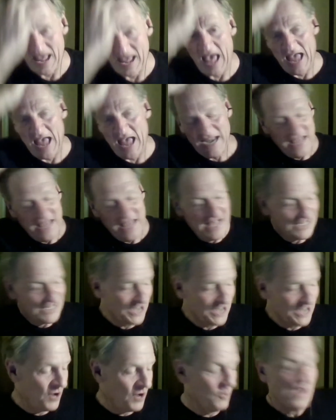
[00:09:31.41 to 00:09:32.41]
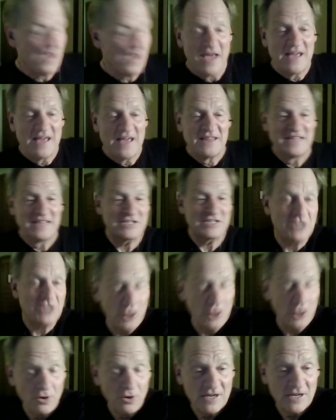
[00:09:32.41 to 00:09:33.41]
And so this
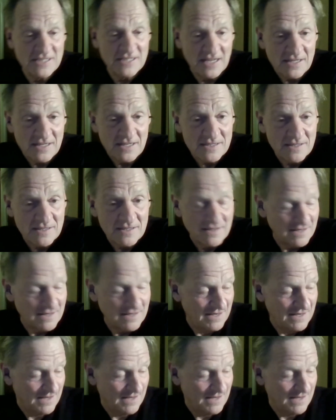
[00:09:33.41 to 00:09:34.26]
cure exists.